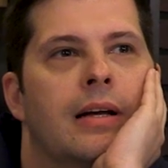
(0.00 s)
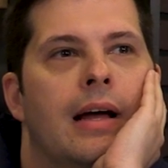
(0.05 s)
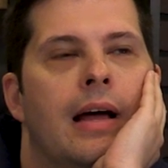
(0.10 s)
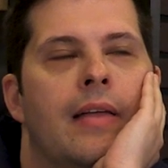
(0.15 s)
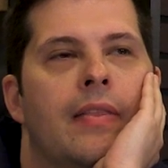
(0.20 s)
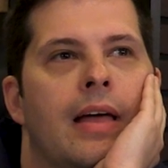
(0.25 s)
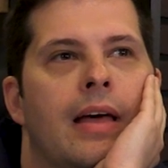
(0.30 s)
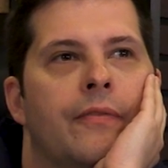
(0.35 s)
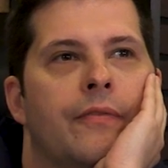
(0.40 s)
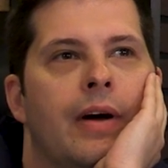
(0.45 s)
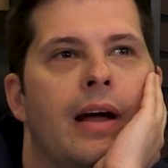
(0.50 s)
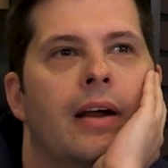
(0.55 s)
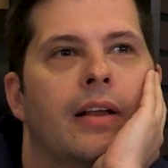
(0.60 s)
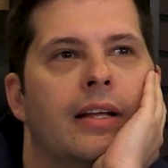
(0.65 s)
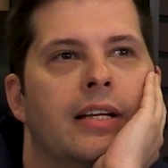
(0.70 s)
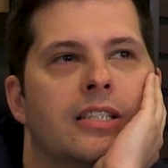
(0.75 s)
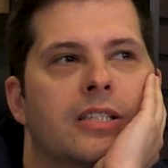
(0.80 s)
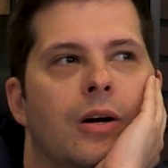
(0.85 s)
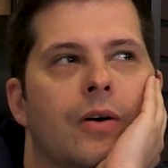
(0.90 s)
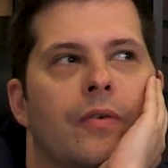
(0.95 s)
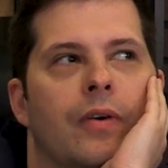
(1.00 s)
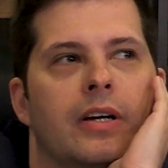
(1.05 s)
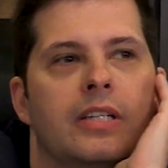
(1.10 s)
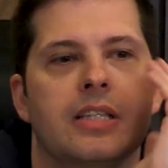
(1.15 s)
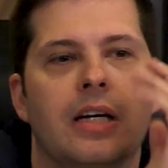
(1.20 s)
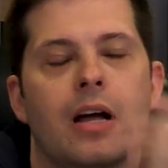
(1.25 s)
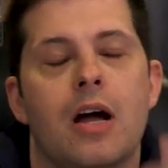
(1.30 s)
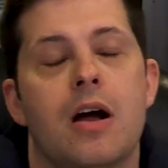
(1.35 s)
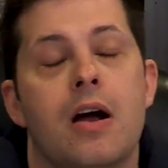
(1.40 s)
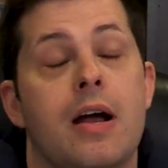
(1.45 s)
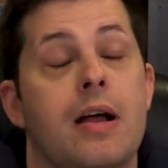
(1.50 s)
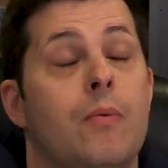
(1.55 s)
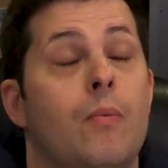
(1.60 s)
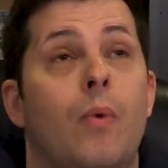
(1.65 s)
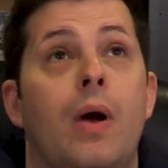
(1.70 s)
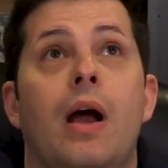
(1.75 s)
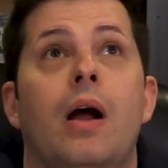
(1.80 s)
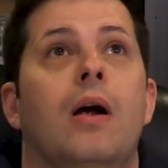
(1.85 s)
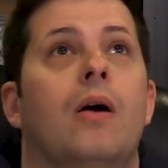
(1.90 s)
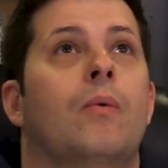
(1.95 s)
and then finally it's over and it's like, all right,
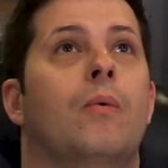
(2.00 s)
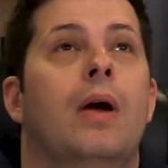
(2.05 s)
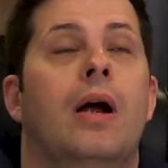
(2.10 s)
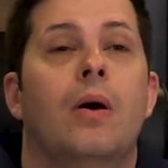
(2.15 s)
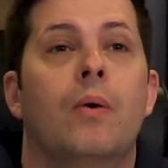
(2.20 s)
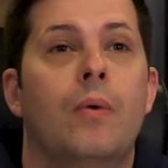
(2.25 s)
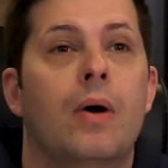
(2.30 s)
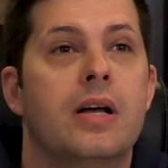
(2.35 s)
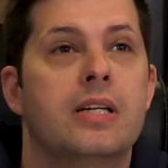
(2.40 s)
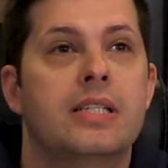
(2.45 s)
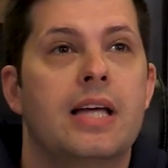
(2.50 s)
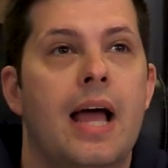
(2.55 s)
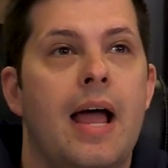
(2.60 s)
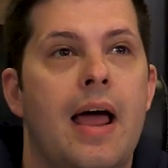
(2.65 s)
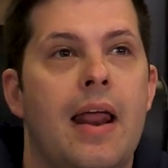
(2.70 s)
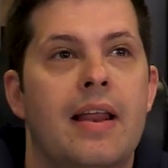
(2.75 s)
where was I?